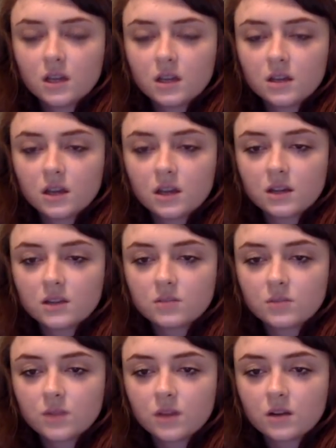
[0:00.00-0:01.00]
it's
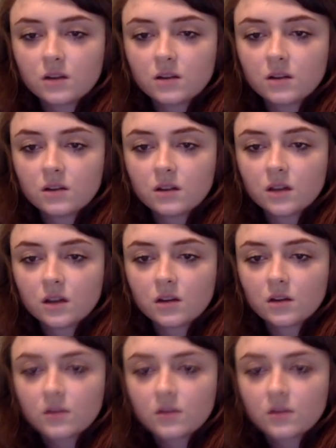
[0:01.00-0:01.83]
weird that